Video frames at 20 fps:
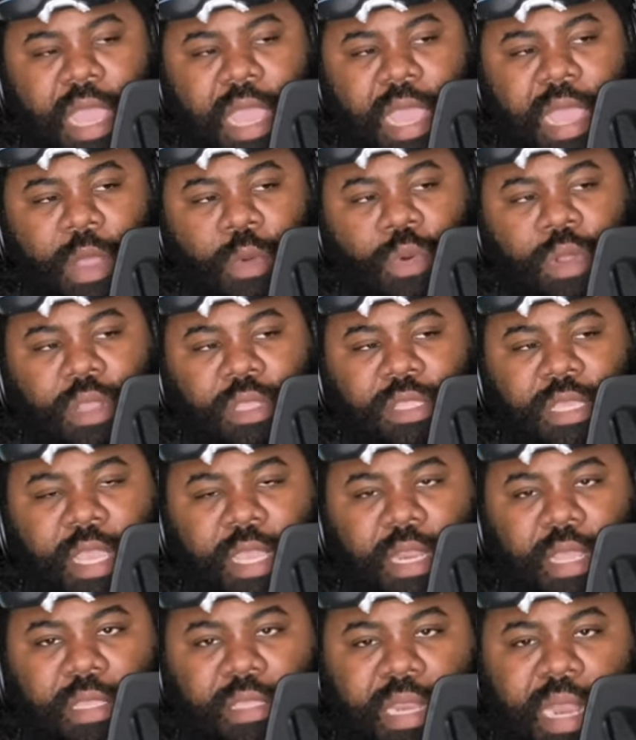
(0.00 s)
I want to
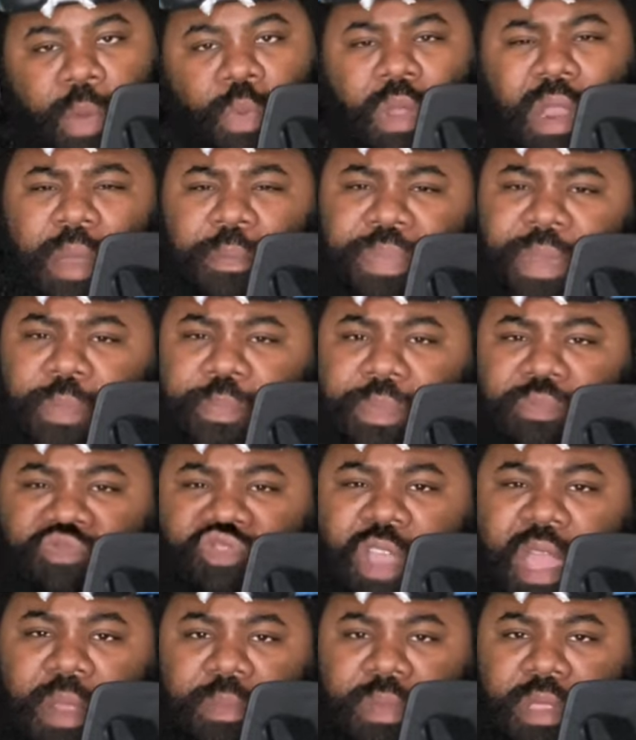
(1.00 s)
say this, and I'm a
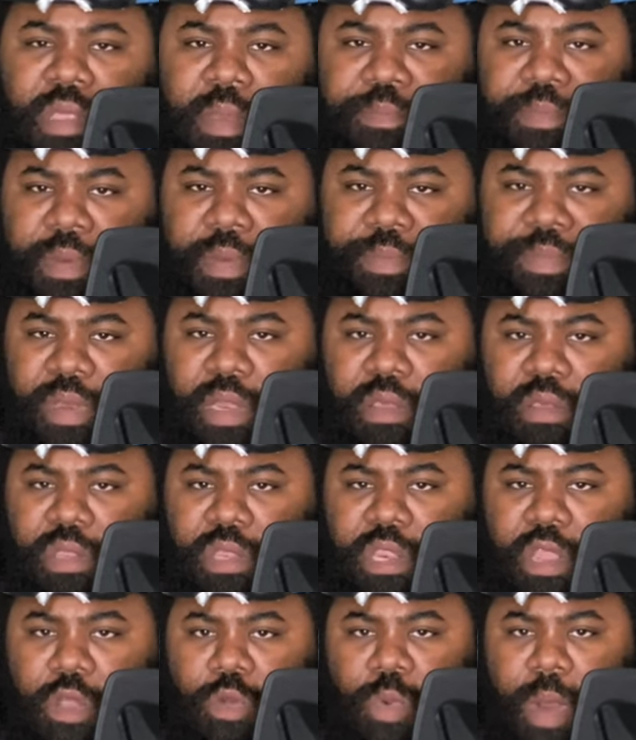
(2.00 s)
little
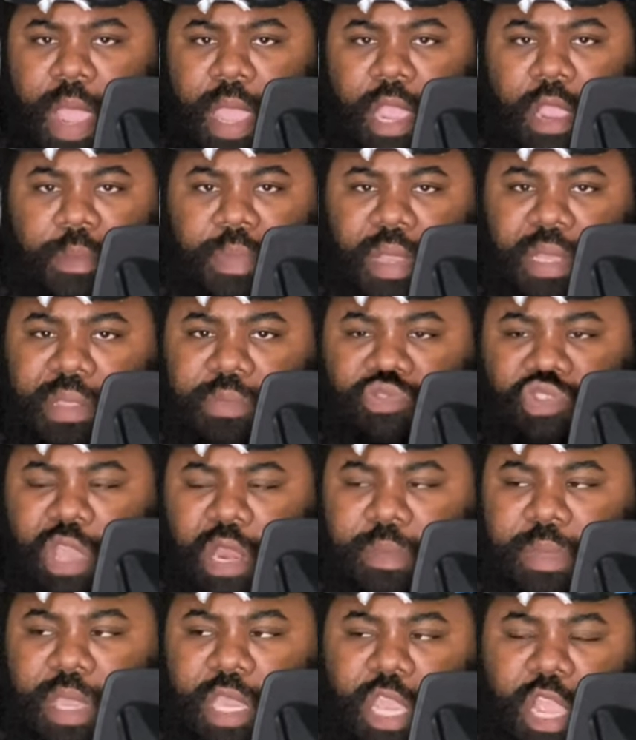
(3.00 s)
slow right here because I'm trying
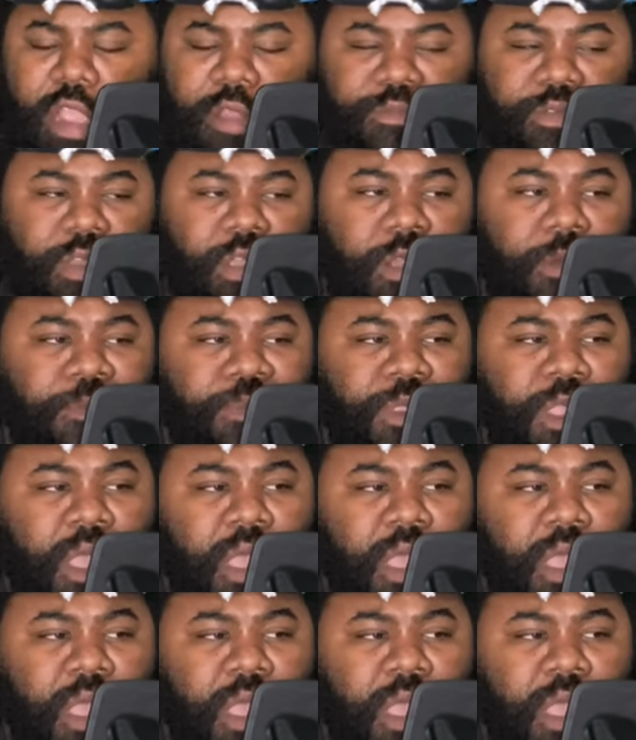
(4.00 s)
to be careful here.